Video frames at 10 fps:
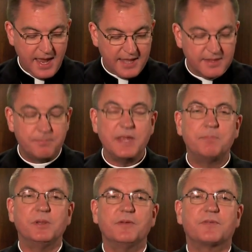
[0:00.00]
and the
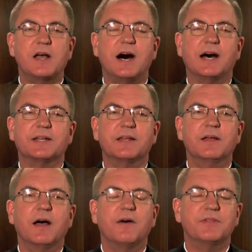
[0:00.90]
people of God
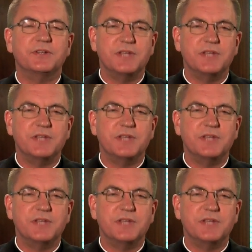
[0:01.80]
of the